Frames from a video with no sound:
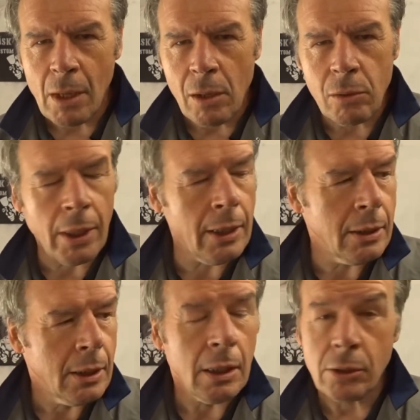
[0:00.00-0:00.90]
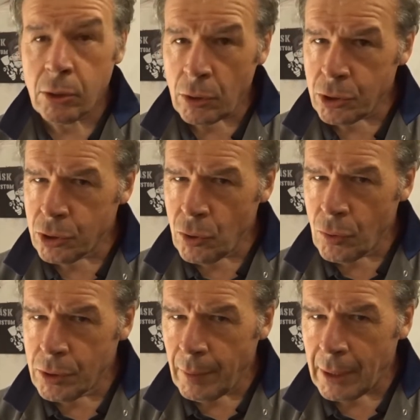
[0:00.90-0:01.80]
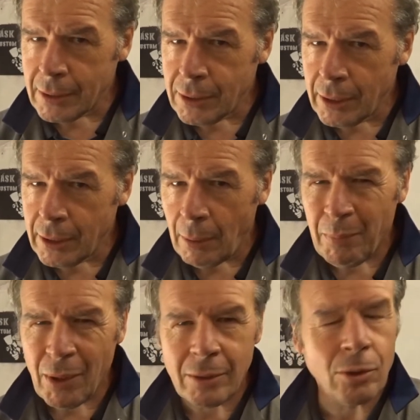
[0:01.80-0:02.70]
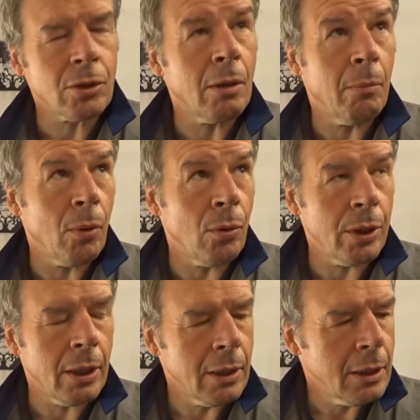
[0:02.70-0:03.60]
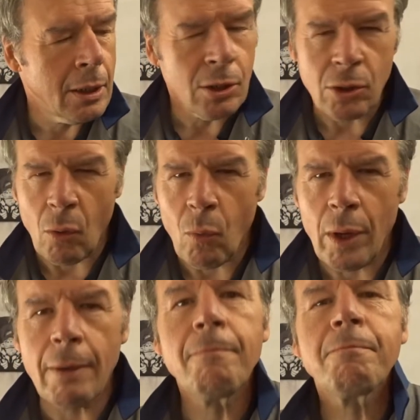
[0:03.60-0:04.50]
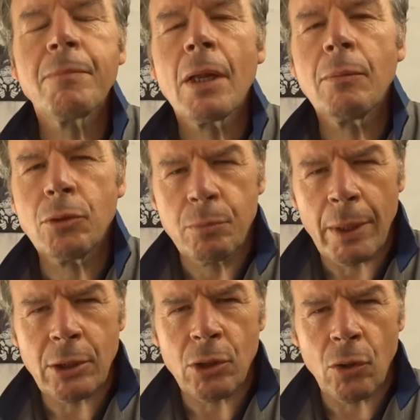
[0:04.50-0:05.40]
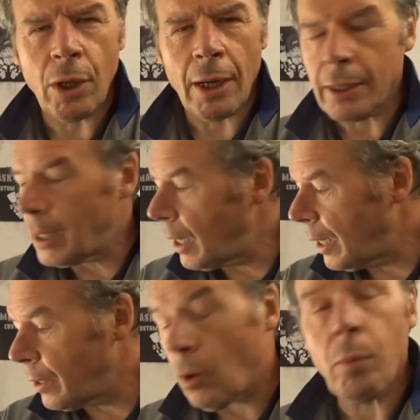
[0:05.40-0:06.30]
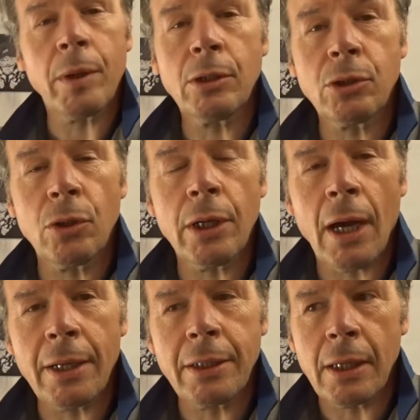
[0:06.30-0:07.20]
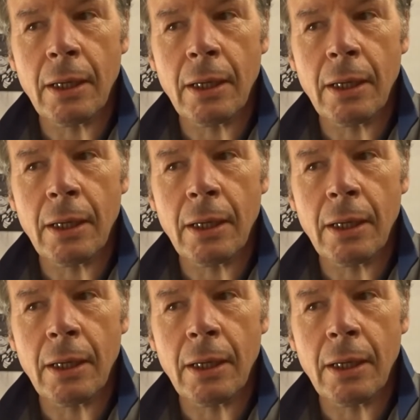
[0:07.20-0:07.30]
Okay, there's lots of stories about it, I can tell you that, but I'm just going to bore you. So just make sure, okay, and I hope you enjoy it, and